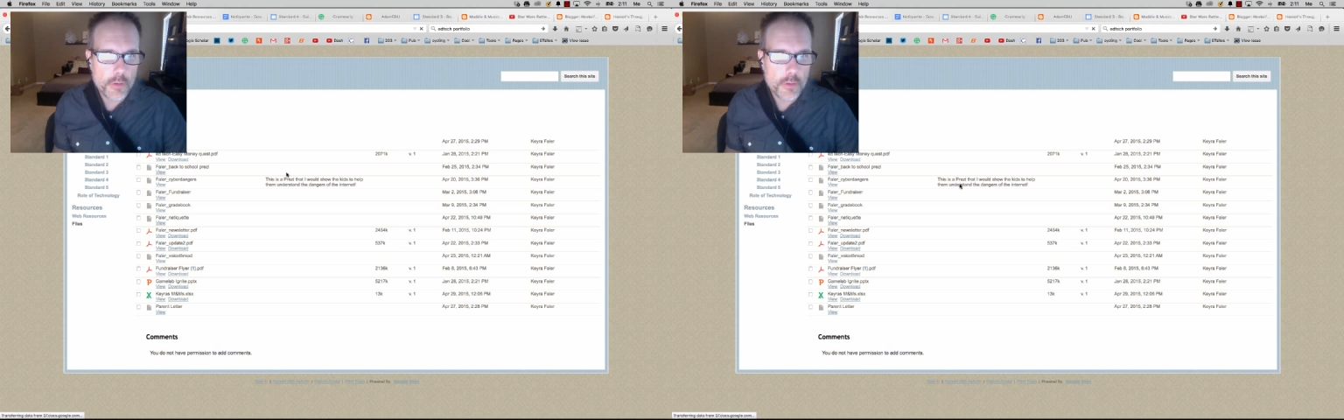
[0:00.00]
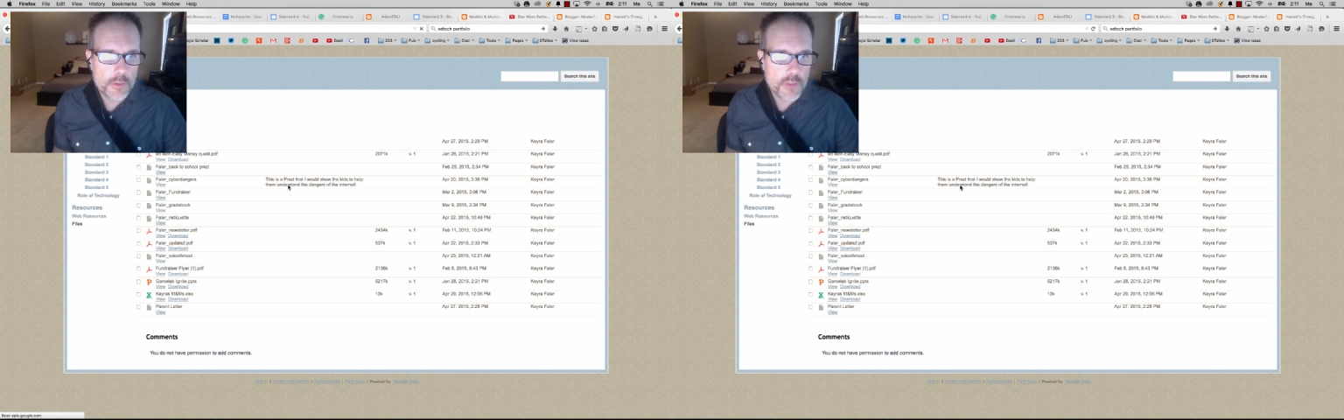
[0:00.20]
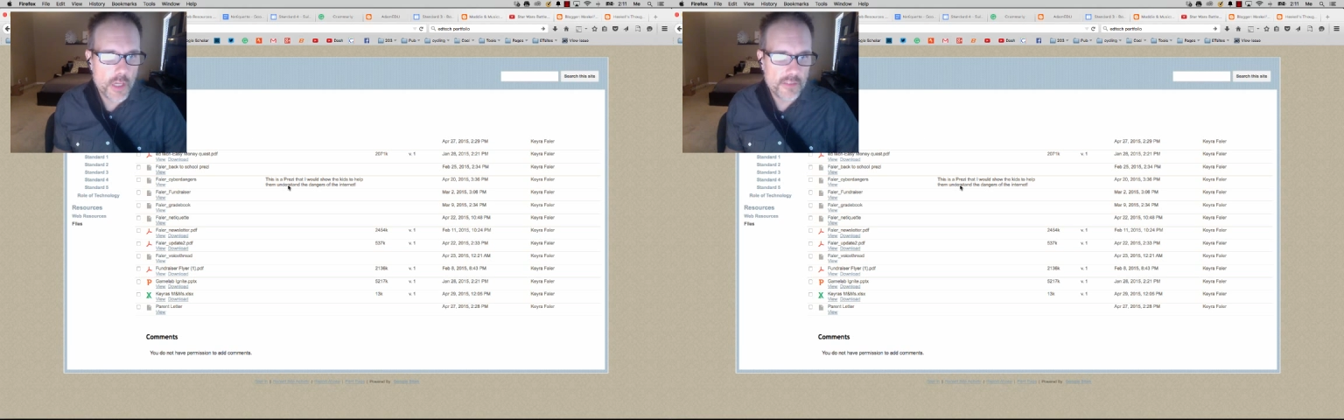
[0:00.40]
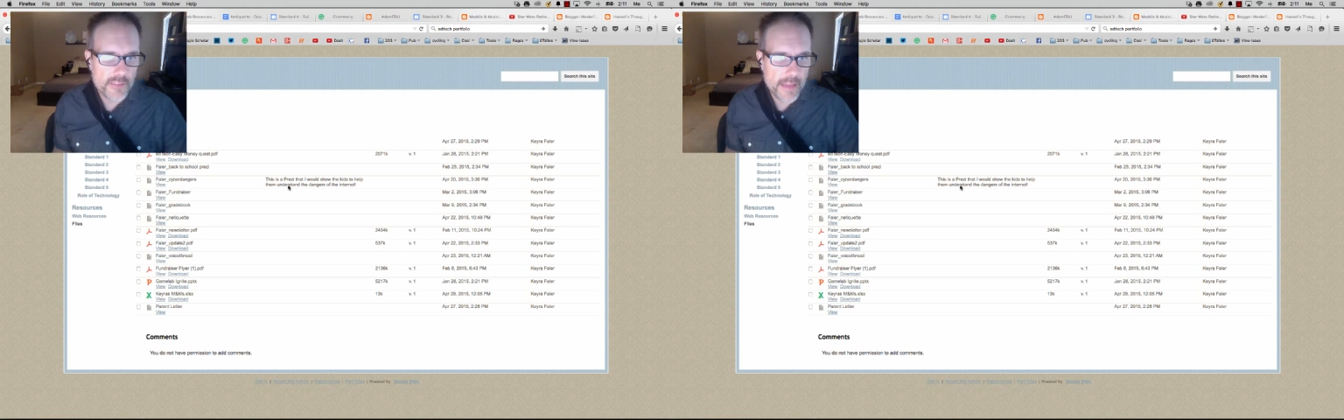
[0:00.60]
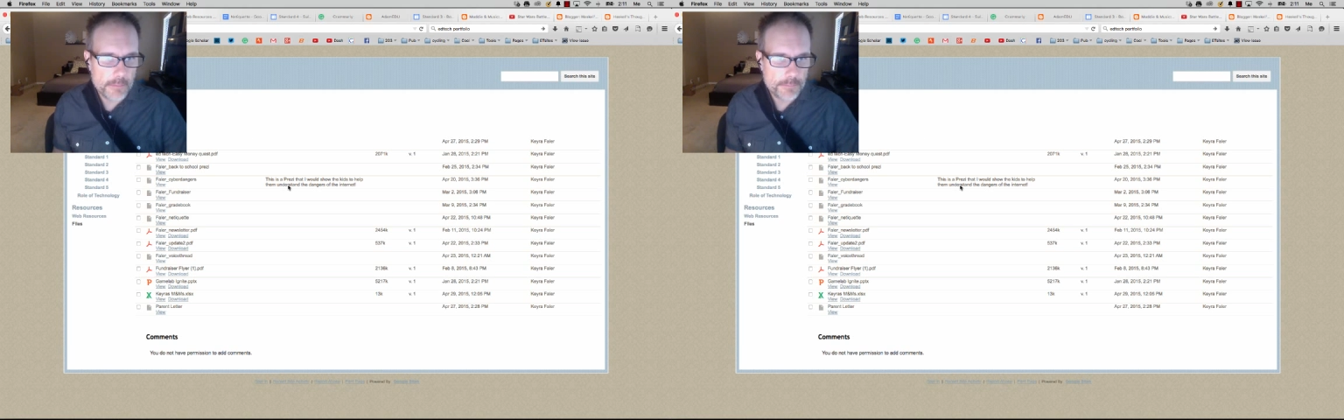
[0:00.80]
includes all of
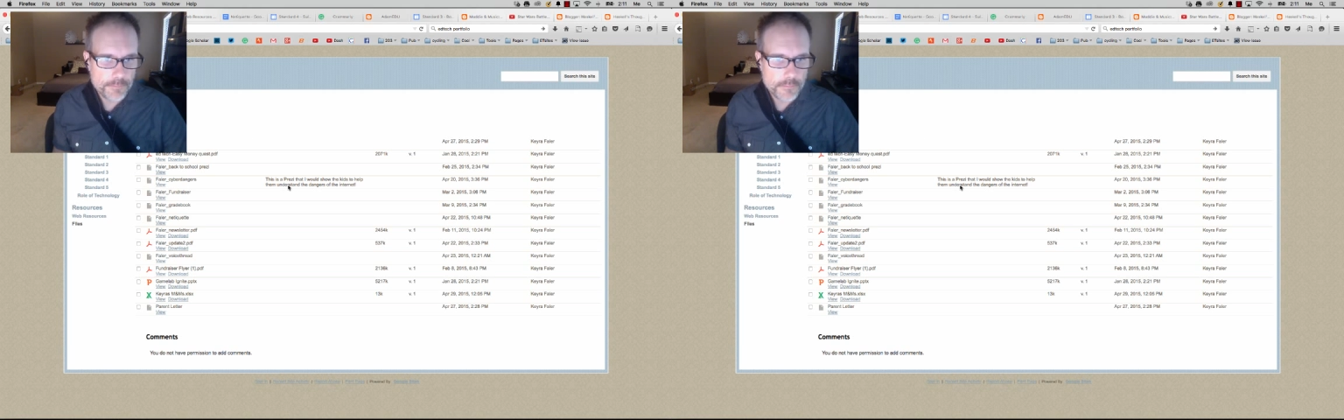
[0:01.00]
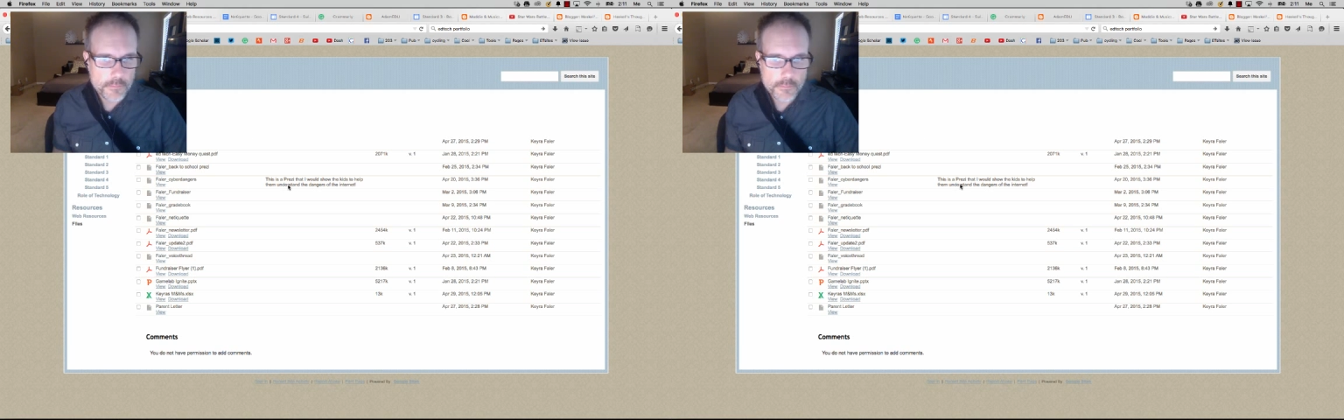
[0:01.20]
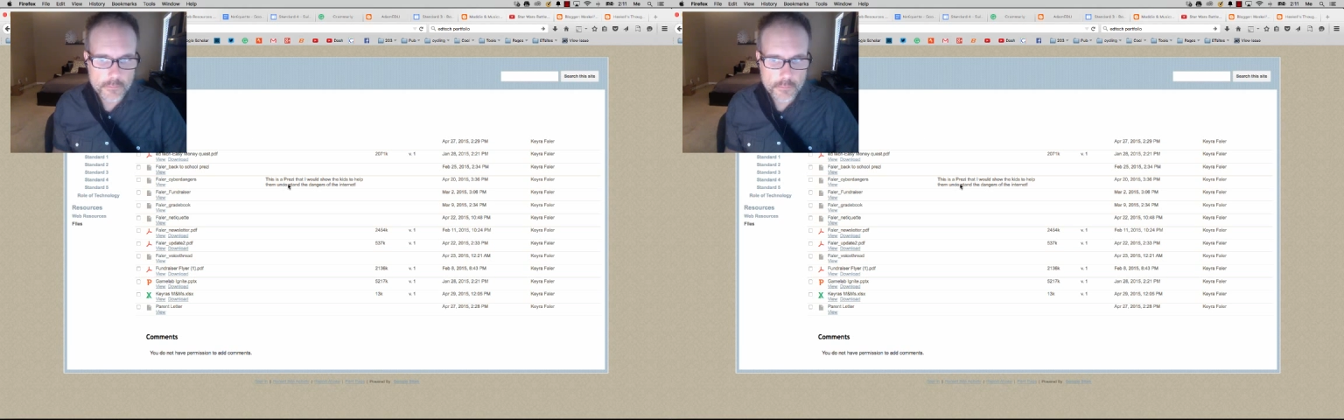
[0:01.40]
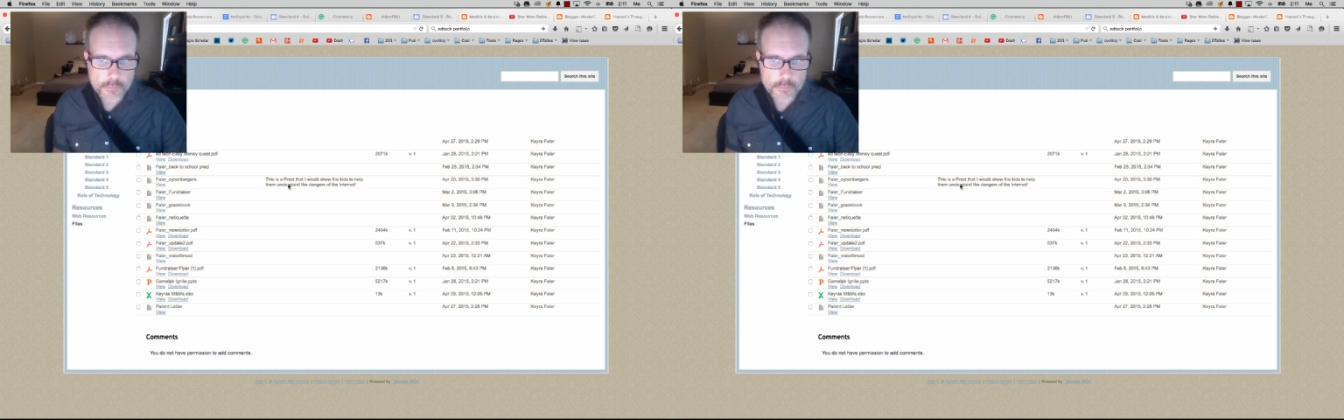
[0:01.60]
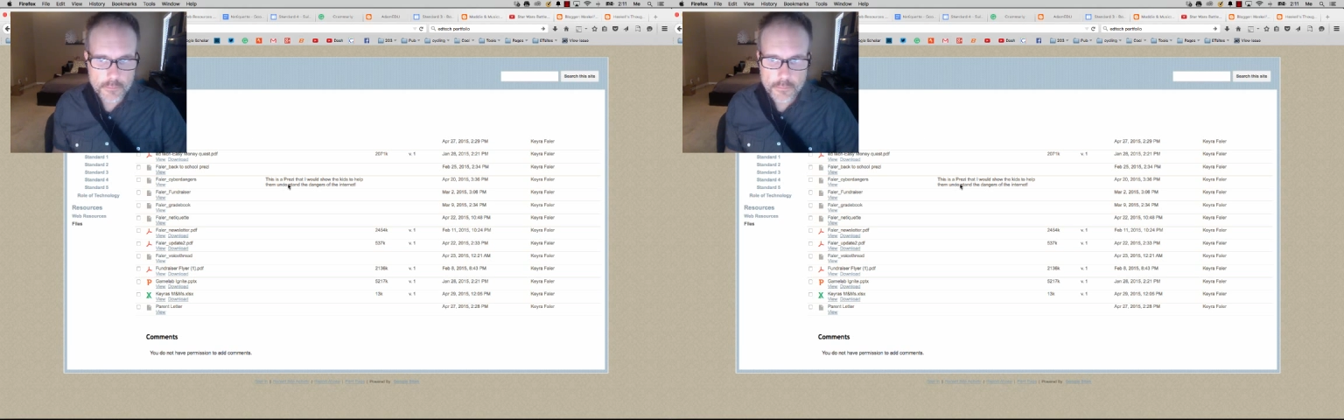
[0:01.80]
that.
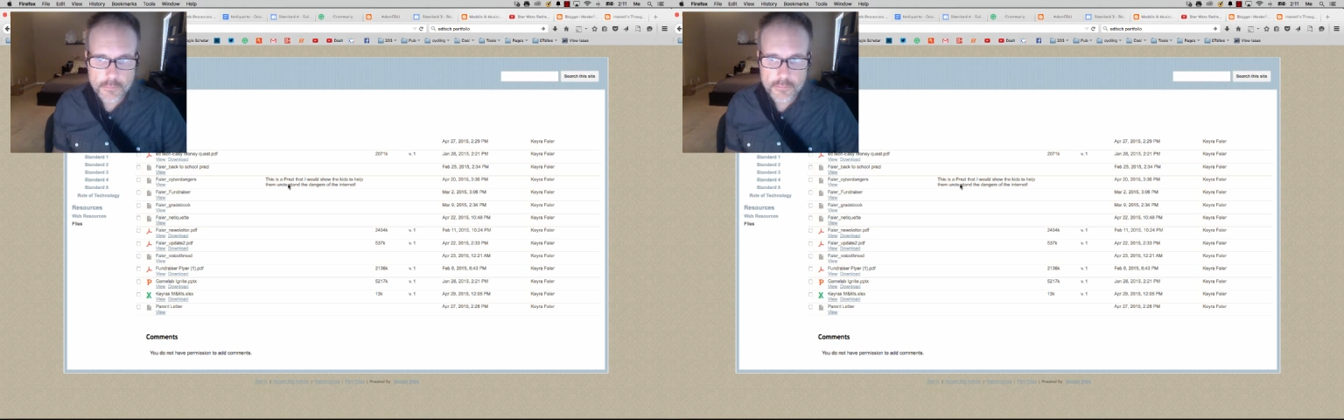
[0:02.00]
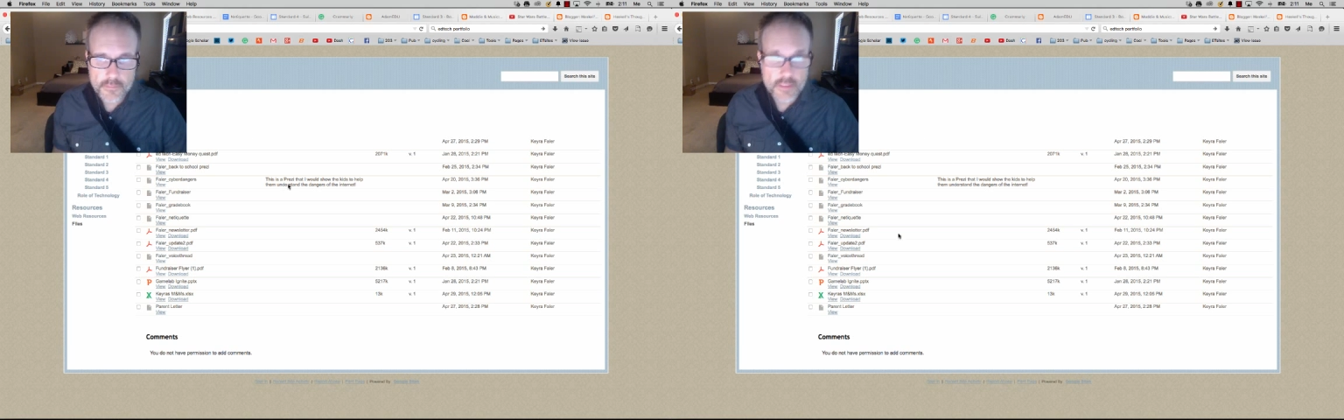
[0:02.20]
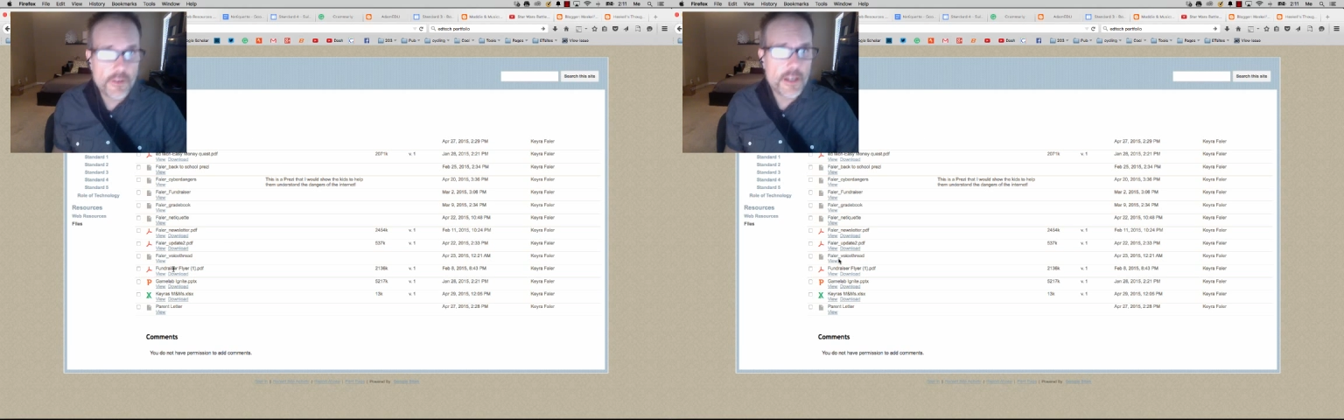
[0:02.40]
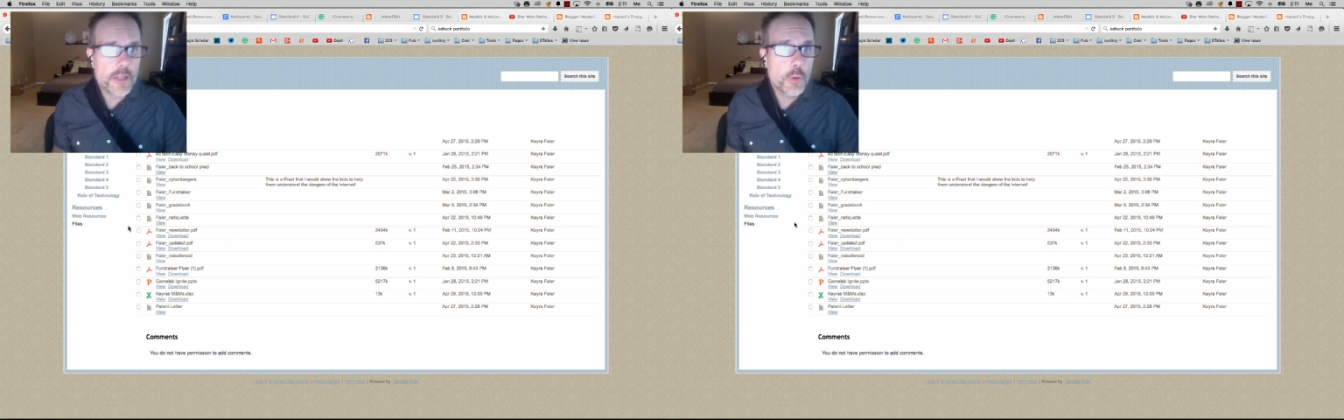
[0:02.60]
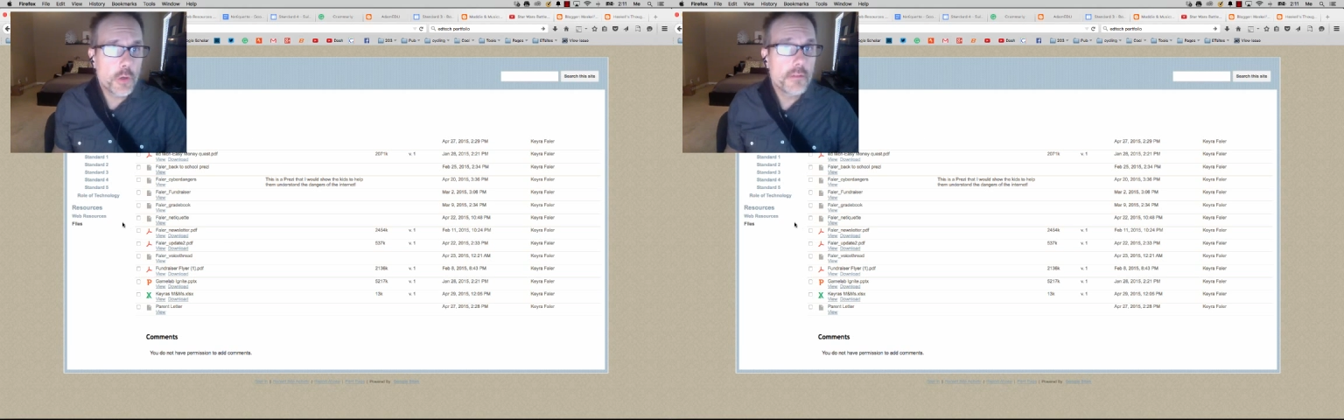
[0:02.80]
Very
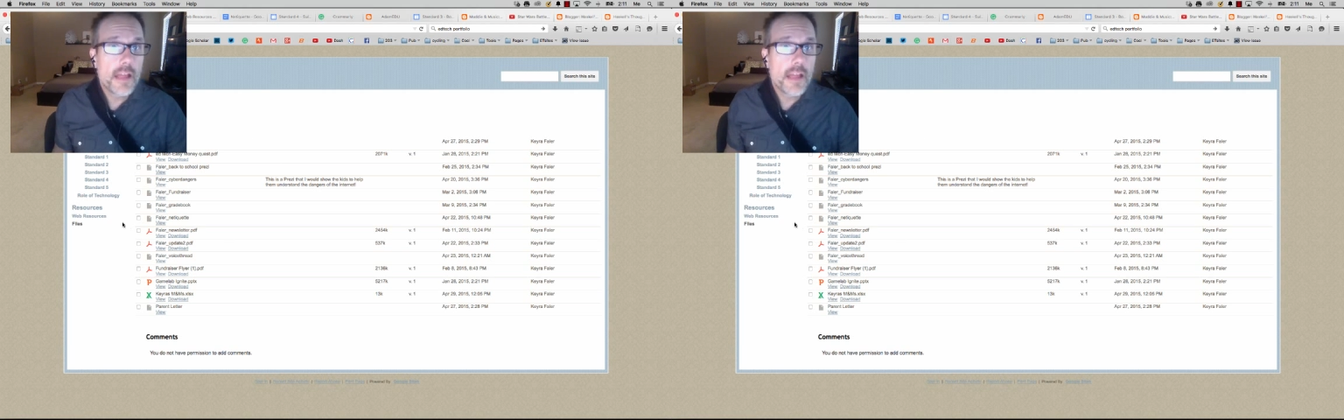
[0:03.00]
cool.